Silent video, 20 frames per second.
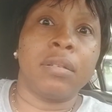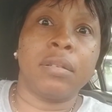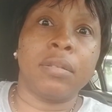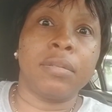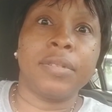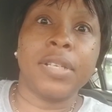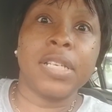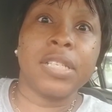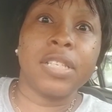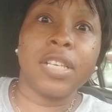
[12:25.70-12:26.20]

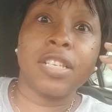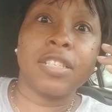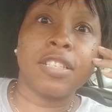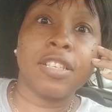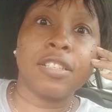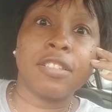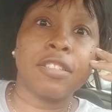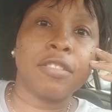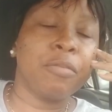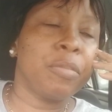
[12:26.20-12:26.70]
That's
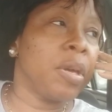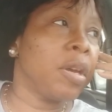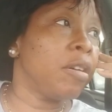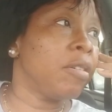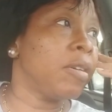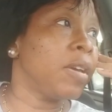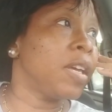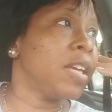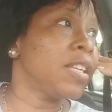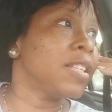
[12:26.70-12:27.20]
just be how
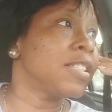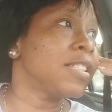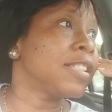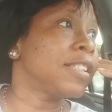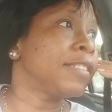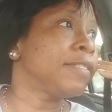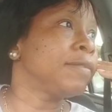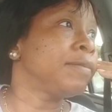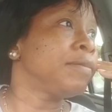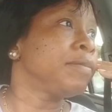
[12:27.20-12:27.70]
it is.
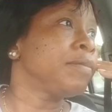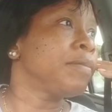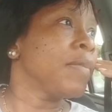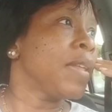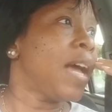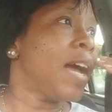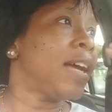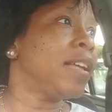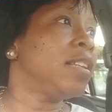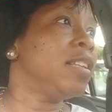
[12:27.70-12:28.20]

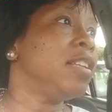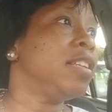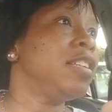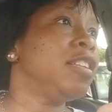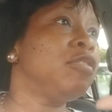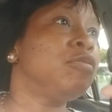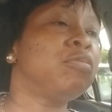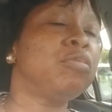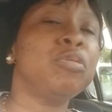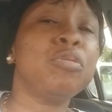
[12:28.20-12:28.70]
And
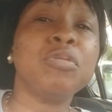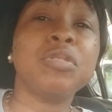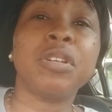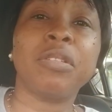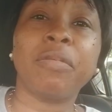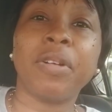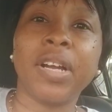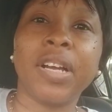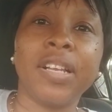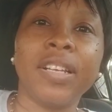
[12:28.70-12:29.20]
the rules
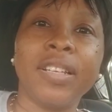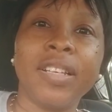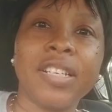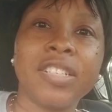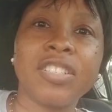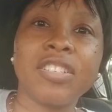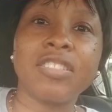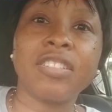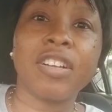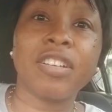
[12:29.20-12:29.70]
and
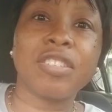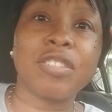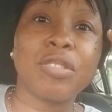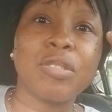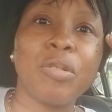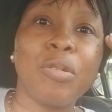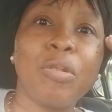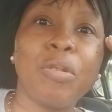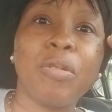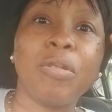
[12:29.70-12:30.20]
regulations are
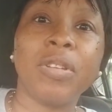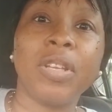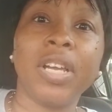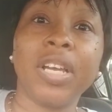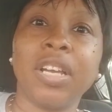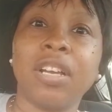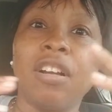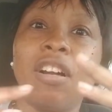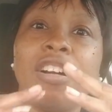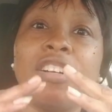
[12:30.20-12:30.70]
so
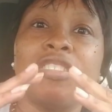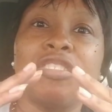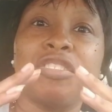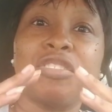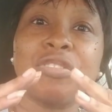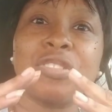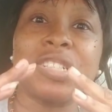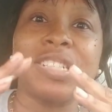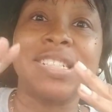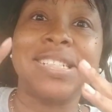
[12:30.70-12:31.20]
like
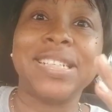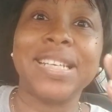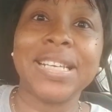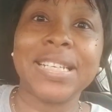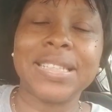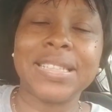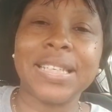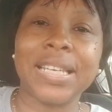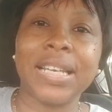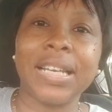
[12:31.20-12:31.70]

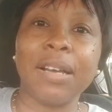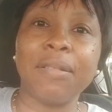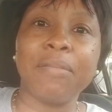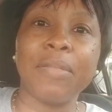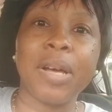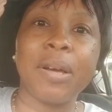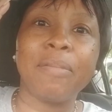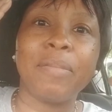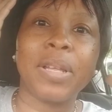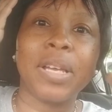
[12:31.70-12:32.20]
contradicting.
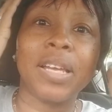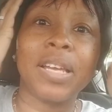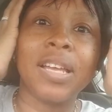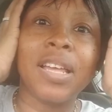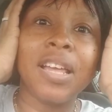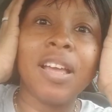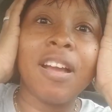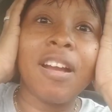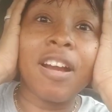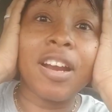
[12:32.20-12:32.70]
I'm like,
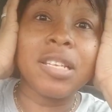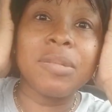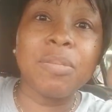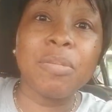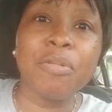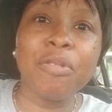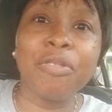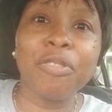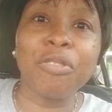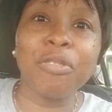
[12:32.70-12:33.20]
are these
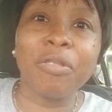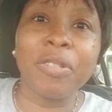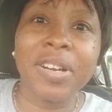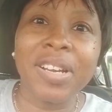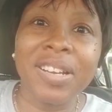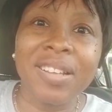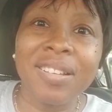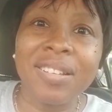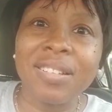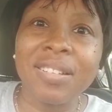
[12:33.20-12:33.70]
people for
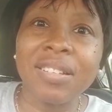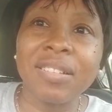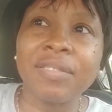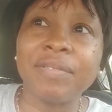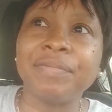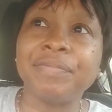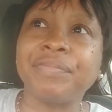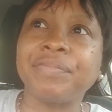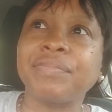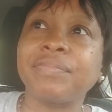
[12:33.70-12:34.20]
real?
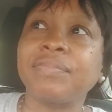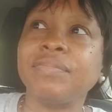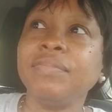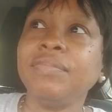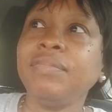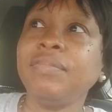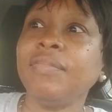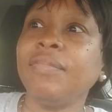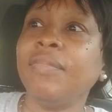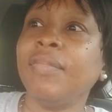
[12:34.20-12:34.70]

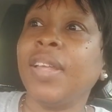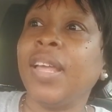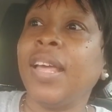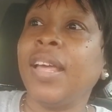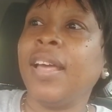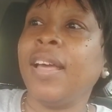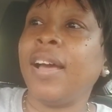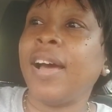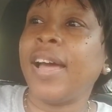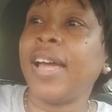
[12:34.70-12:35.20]

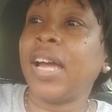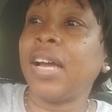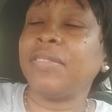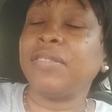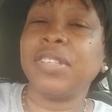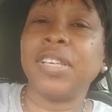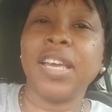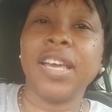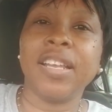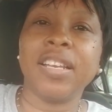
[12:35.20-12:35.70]
I have
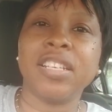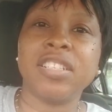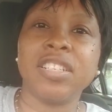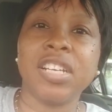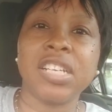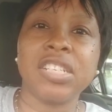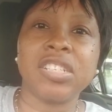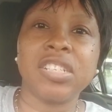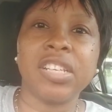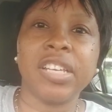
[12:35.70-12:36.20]
to get an
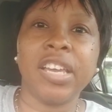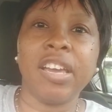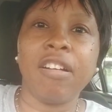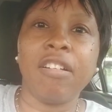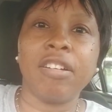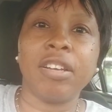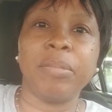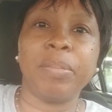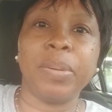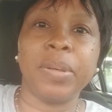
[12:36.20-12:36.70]
injection to get
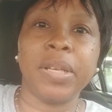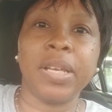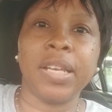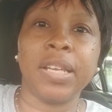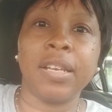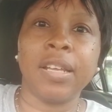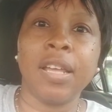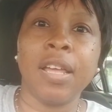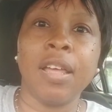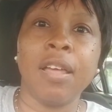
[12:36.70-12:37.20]
on the
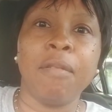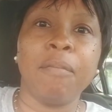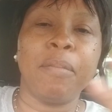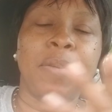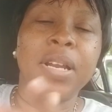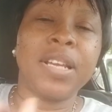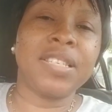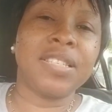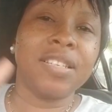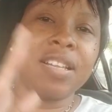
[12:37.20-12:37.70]
plane,
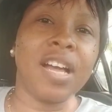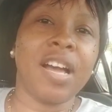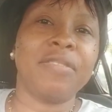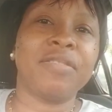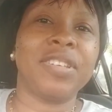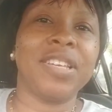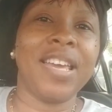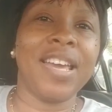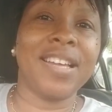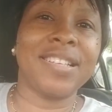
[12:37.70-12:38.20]
but I still have
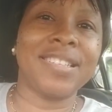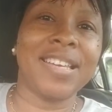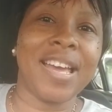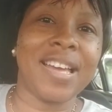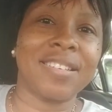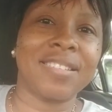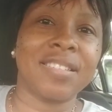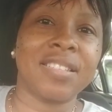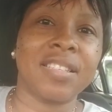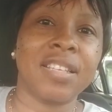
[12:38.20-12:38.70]
to get a
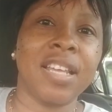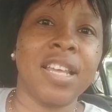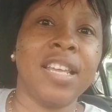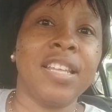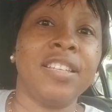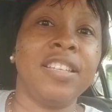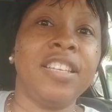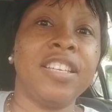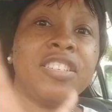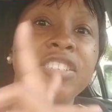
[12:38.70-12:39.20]
test.
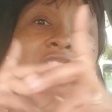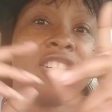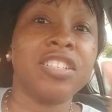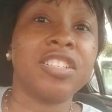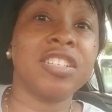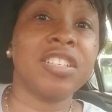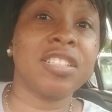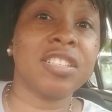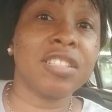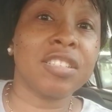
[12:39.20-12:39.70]
The
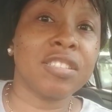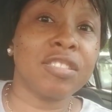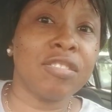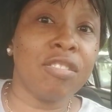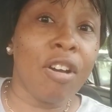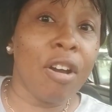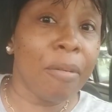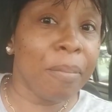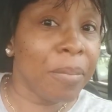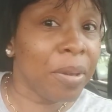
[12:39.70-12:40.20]
injection doesn't
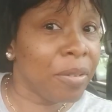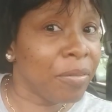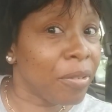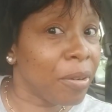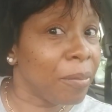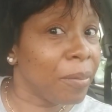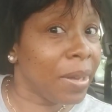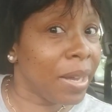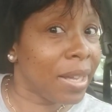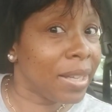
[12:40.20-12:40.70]
stop me
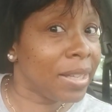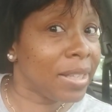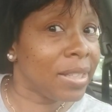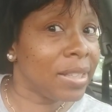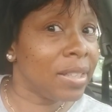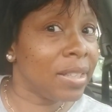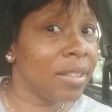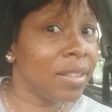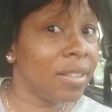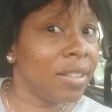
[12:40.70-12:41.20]
from
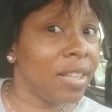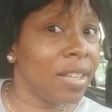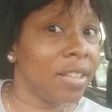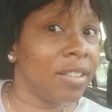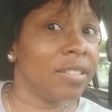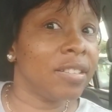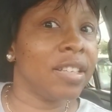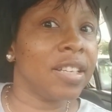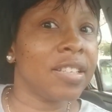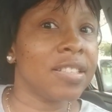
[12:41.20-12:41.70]
getting the
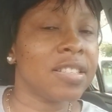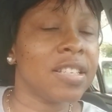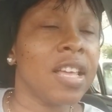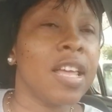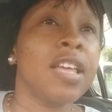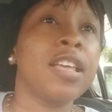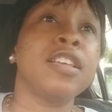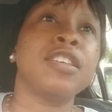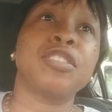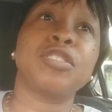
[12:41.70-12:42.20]
illness,
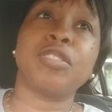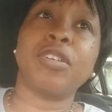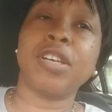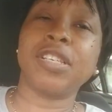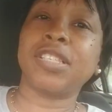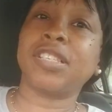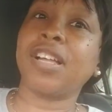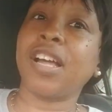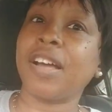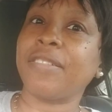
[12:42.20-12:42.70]
so I
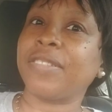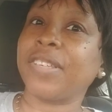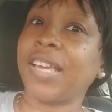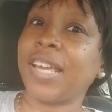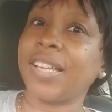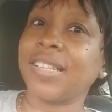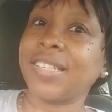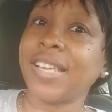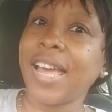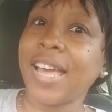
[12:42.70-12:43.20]
still have to
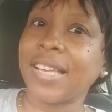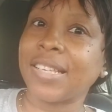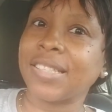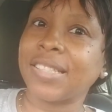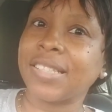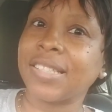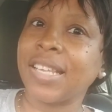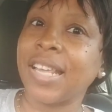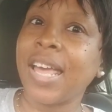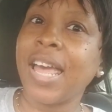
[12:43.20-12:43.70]
get a
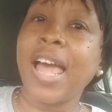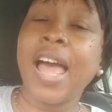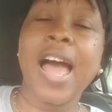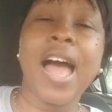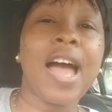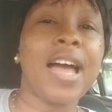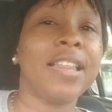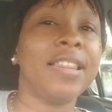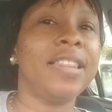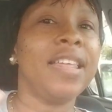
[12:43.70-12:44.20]
test.
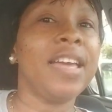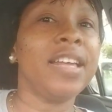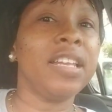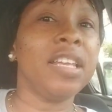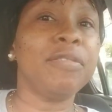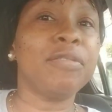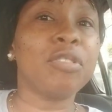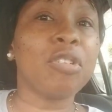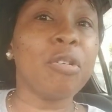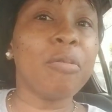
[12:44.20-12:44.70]
And then
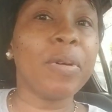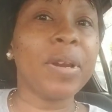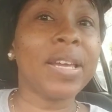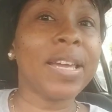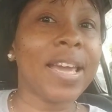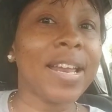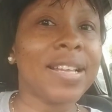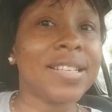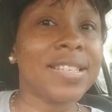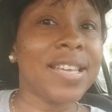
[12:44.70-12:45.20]
even though when I
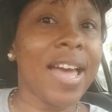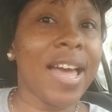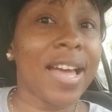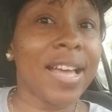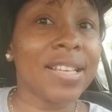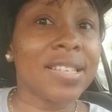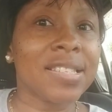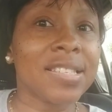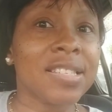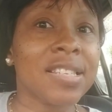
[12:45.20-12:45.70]
get a
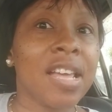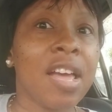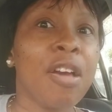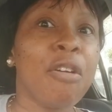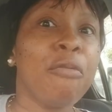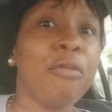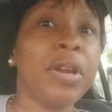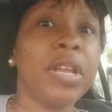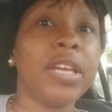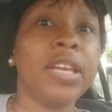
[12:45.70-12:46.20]
test,
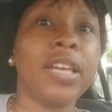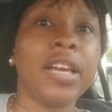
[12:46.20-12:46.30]
when I